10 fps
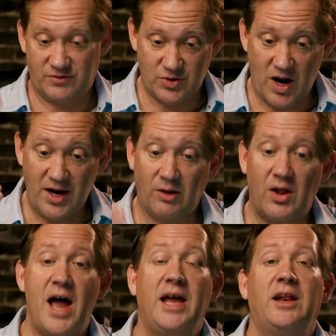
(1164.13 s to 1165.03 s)
drawing a
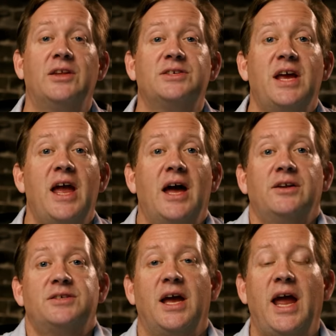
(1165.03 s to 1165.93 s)
line in the
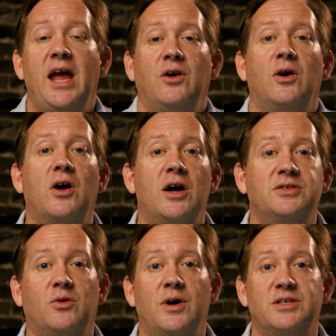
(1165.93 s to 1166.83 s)
sand and saying, hey, there are
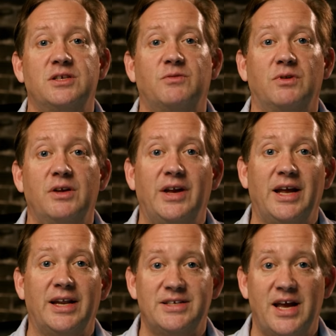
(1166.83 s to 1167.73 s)
consequences for living
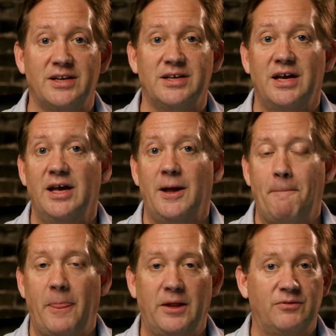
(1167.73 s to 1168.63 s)
in a tent
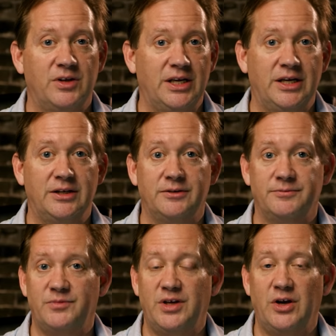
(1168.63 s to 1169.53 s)

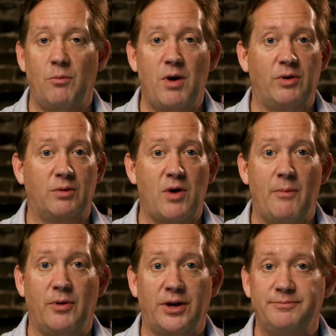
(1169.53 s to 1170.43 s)
in you know, public
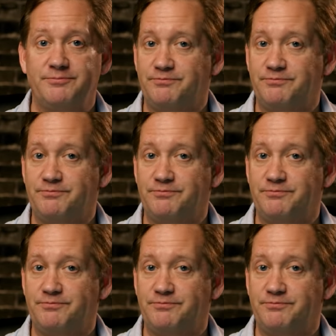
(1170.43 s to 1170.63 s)
property,